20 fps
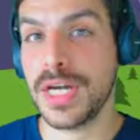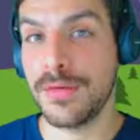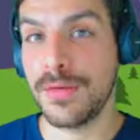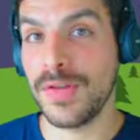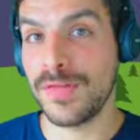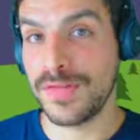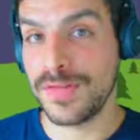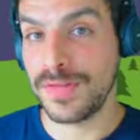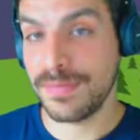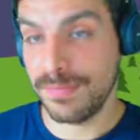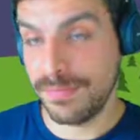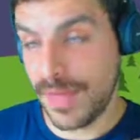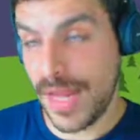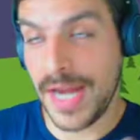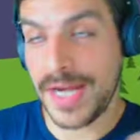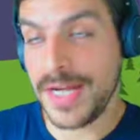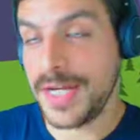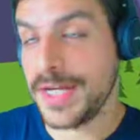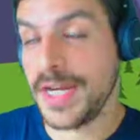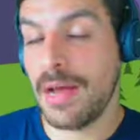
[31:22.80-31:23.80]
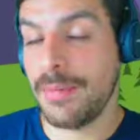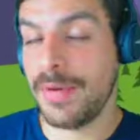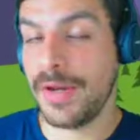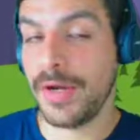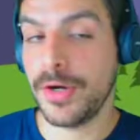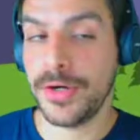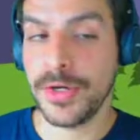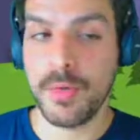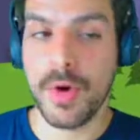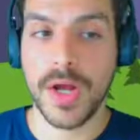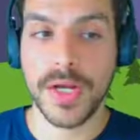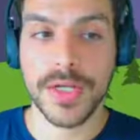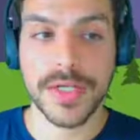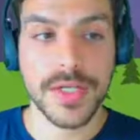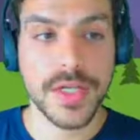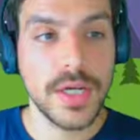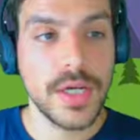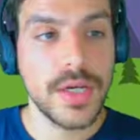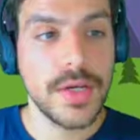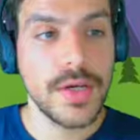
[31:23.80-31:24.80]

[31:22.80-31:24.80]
of any denominator you want.